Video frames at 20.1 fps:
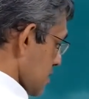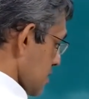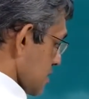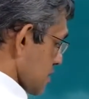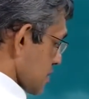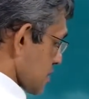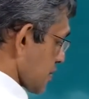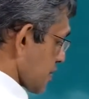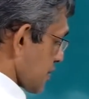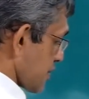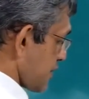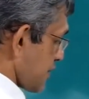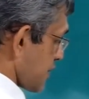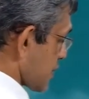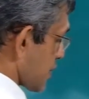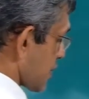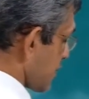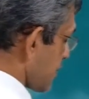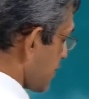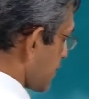So if
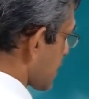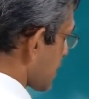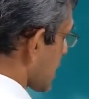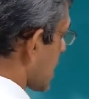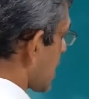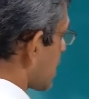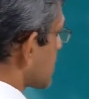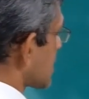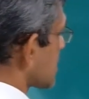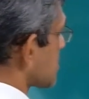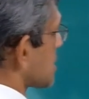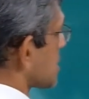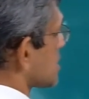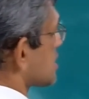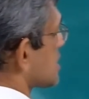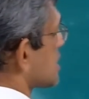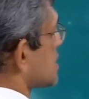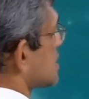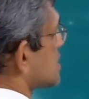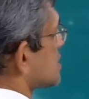you go for counting
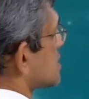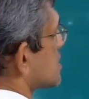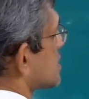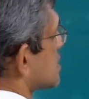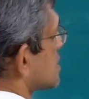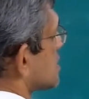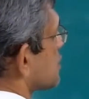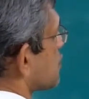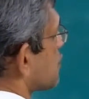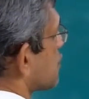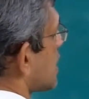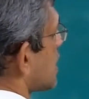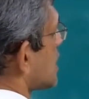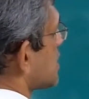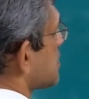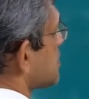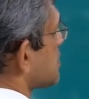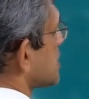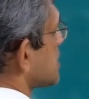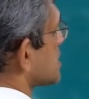method,
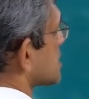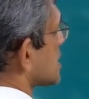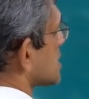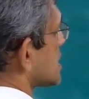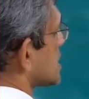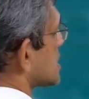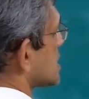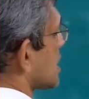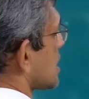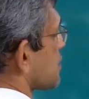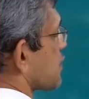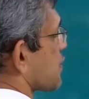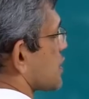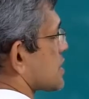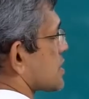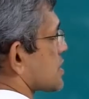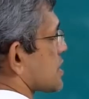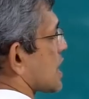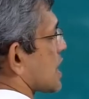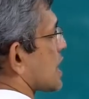1 piece at a time,
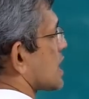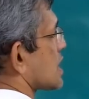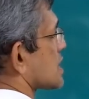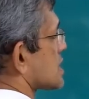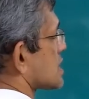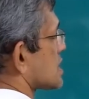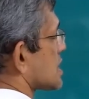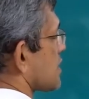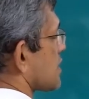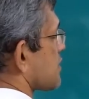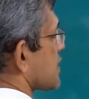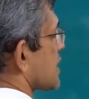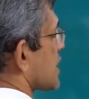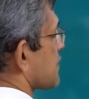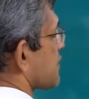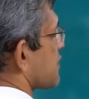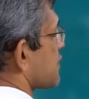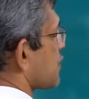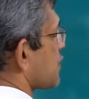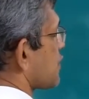1 triangle at a time, we
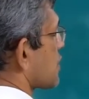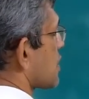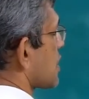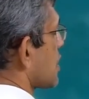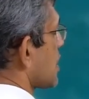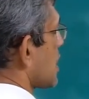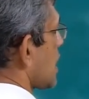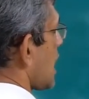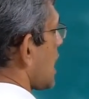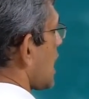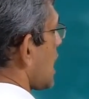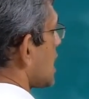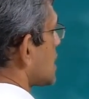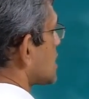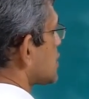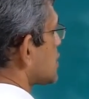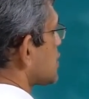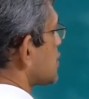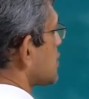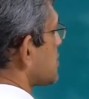have 4,
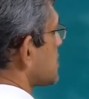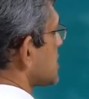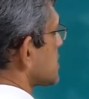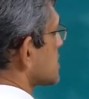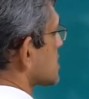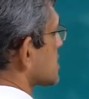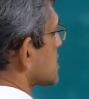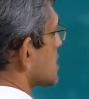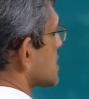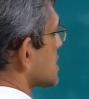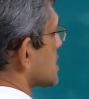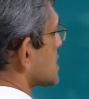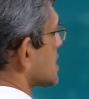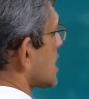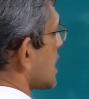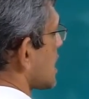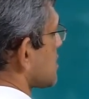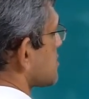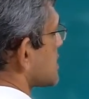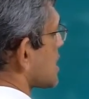and 2 pieces at a
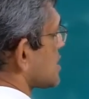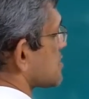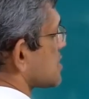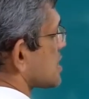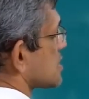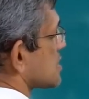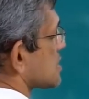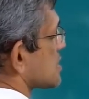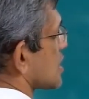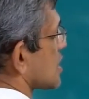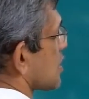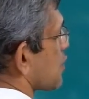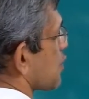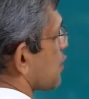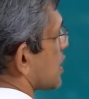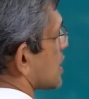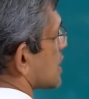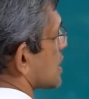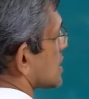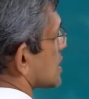time. That means
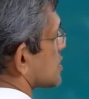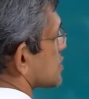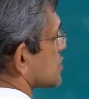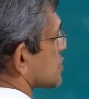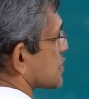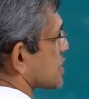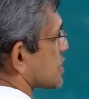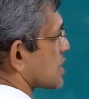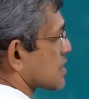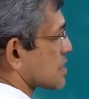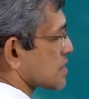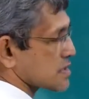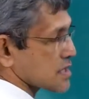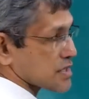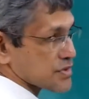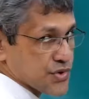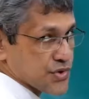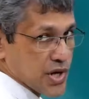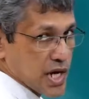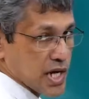1 and 2 together is a
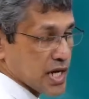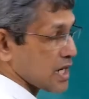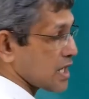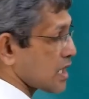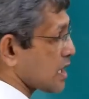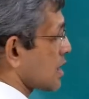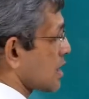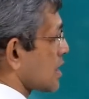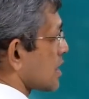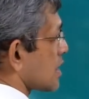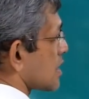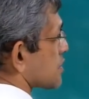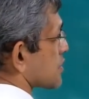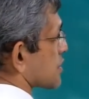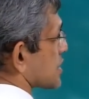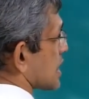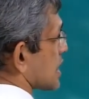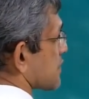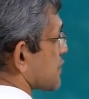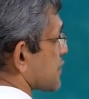triangle,
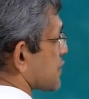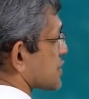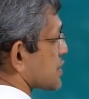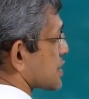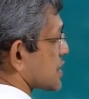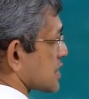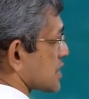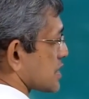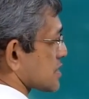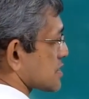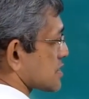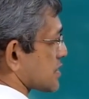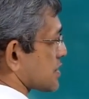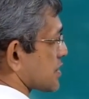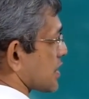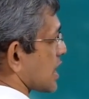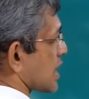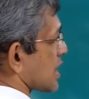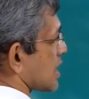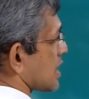3 and 4 together is a
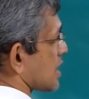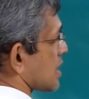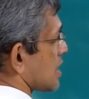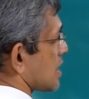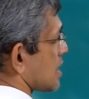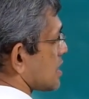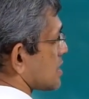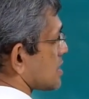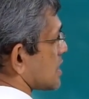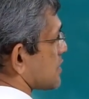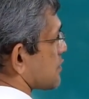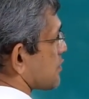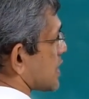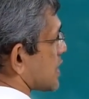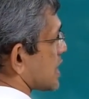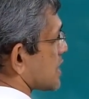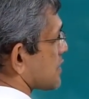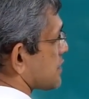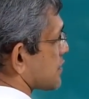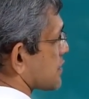triangle, then
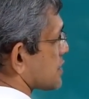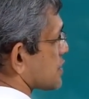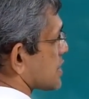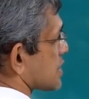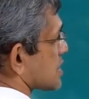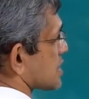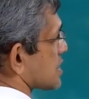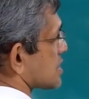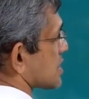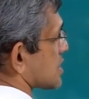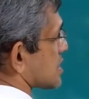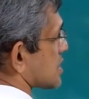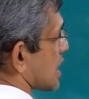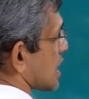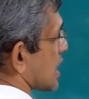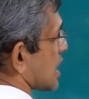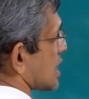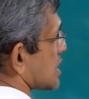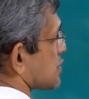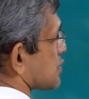1 and 4 together is a
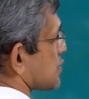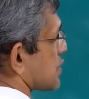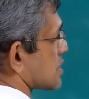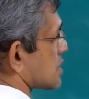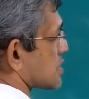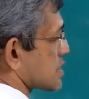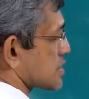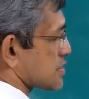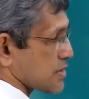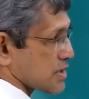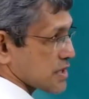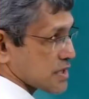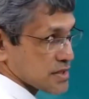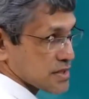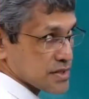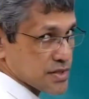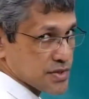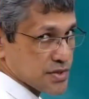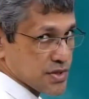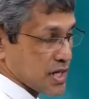triangle, 2 and 3 together
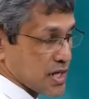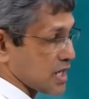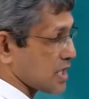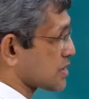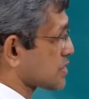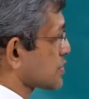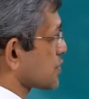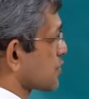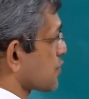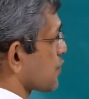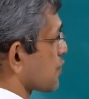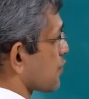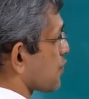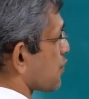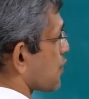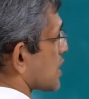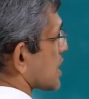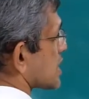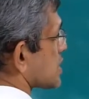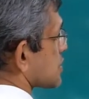is a triangle. So
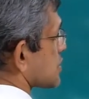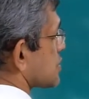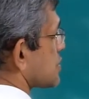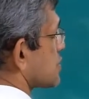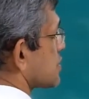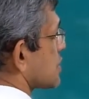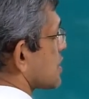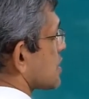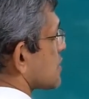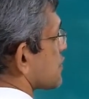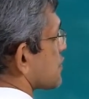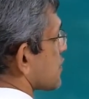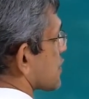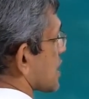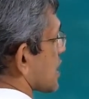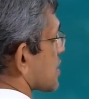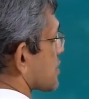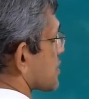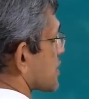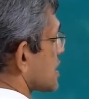1 and 2, 4
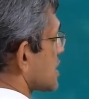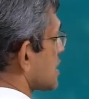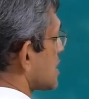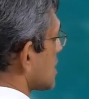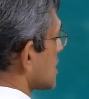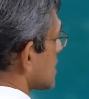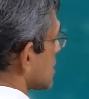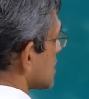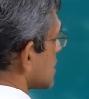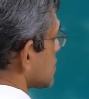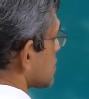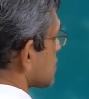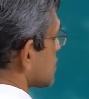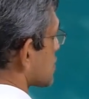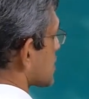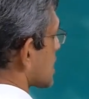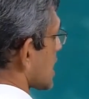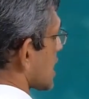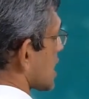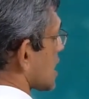and 3, 2
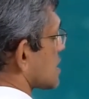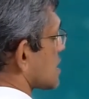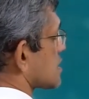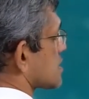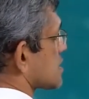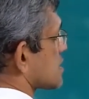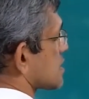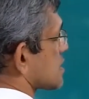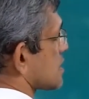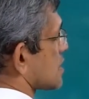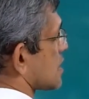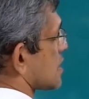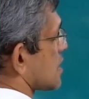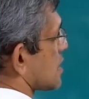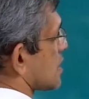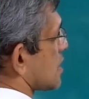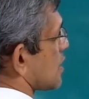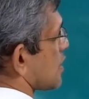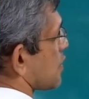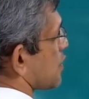triangles,
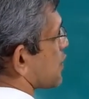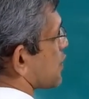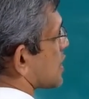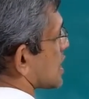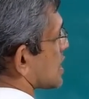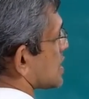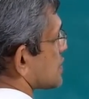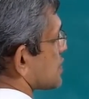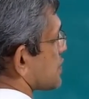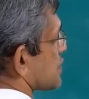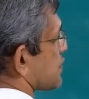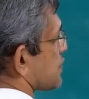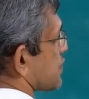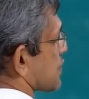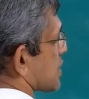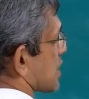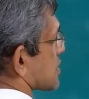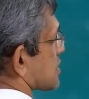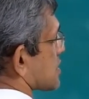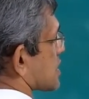1 and 2,
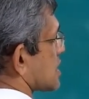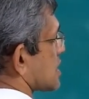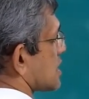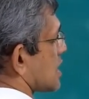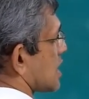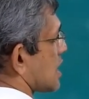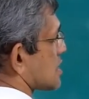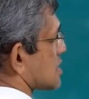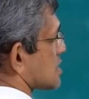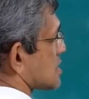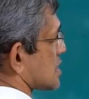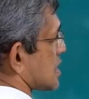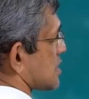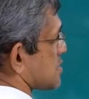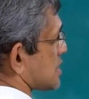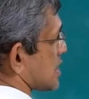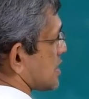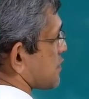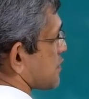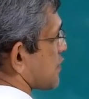4 and 3 at the same
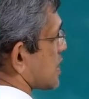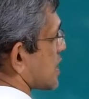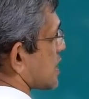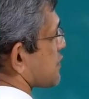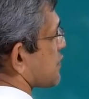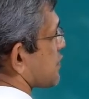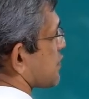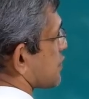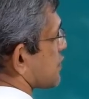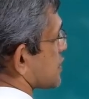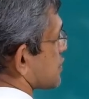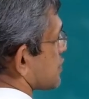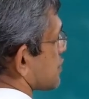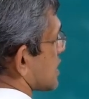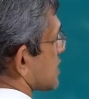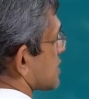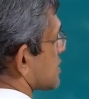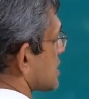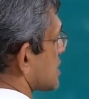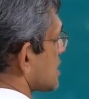time, 1 and 4, 2
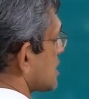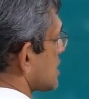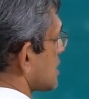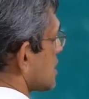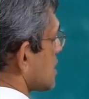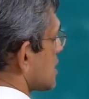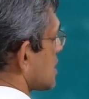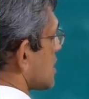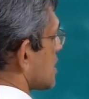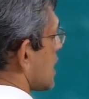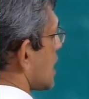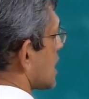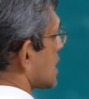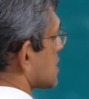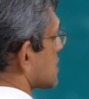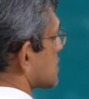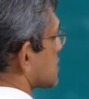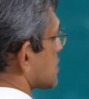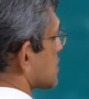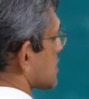and 3,
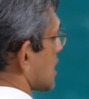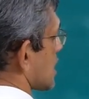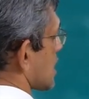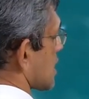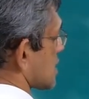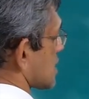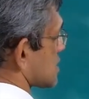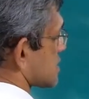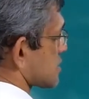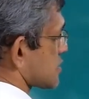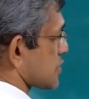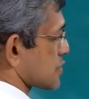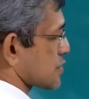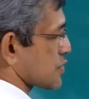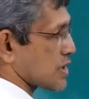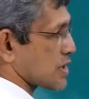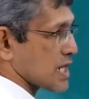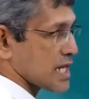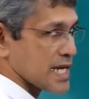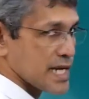another 2 triangles. So
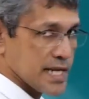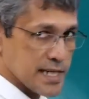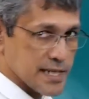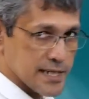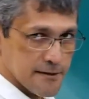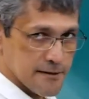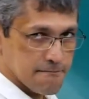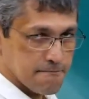total 8.